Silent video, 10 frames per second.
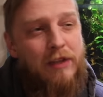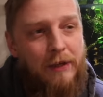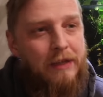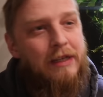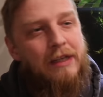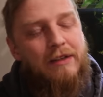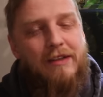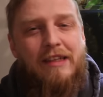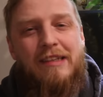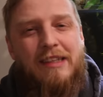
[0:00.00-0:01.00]
So
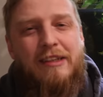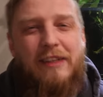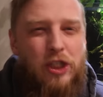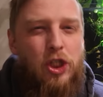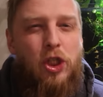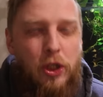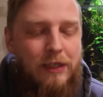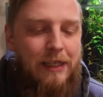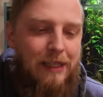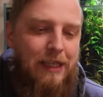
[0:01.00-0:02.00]
the T-Series
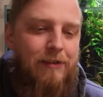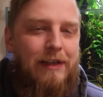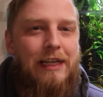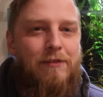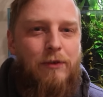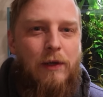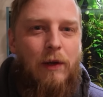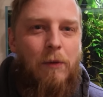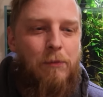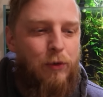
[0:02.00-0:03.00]
should in theory give you a
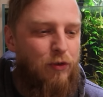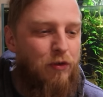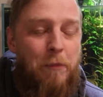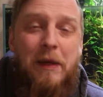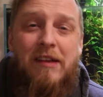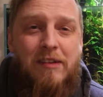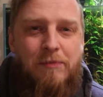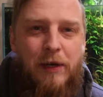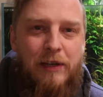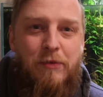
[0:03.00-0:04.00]
lot more sort of peace
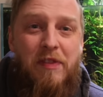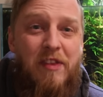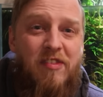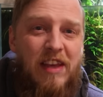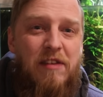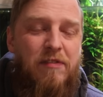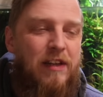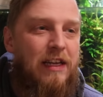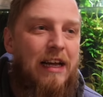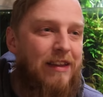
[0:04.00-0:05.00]
of mind with the
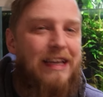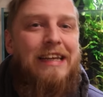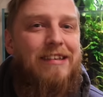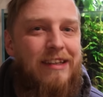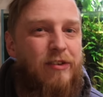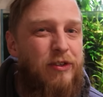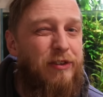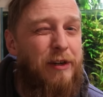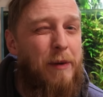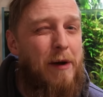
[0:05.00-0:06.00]
safety and the heating on
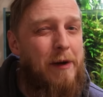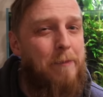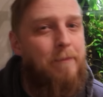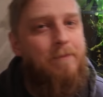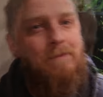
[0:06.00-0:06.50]
your aquarium.